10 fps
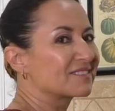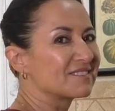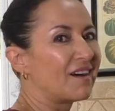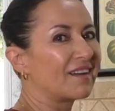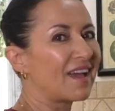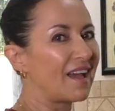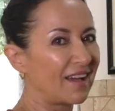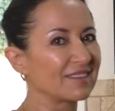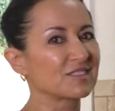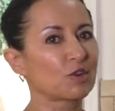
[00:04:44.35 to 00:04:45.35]
it's not
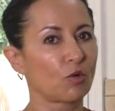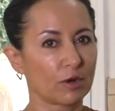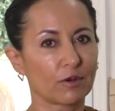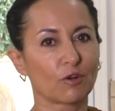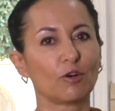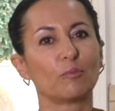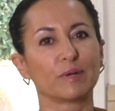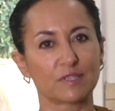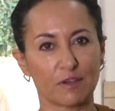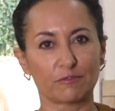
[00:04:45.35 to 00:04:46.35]
as critical,
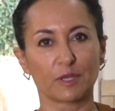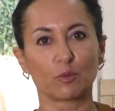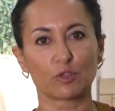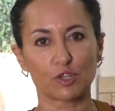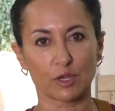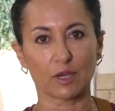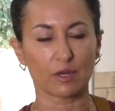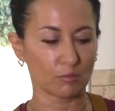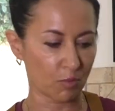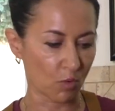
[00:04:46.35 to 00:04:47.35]
but definitely with
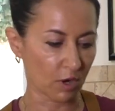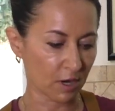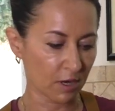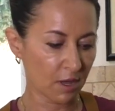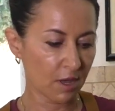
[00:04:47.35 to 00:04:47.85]
chicken and pork.